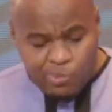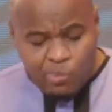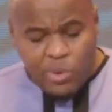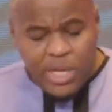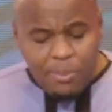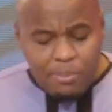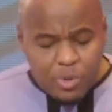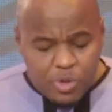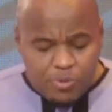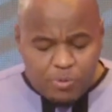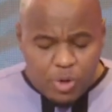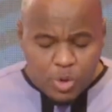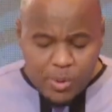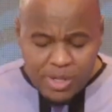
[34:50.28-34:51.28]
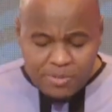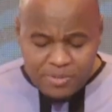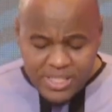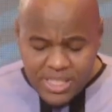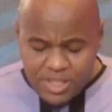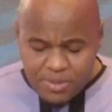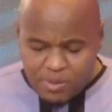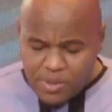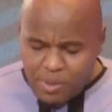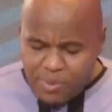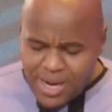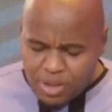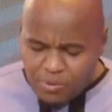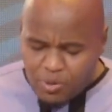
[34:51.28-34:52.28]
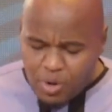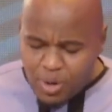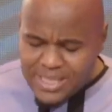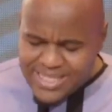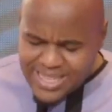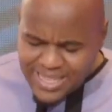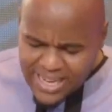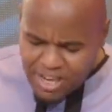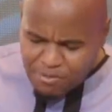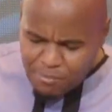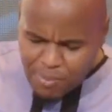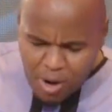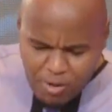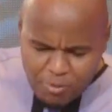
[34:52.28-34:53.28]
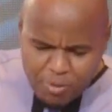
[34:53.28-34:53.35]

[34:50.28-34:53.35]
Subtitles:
Hebrews 4:12 says, for the word of God is alive, powerful.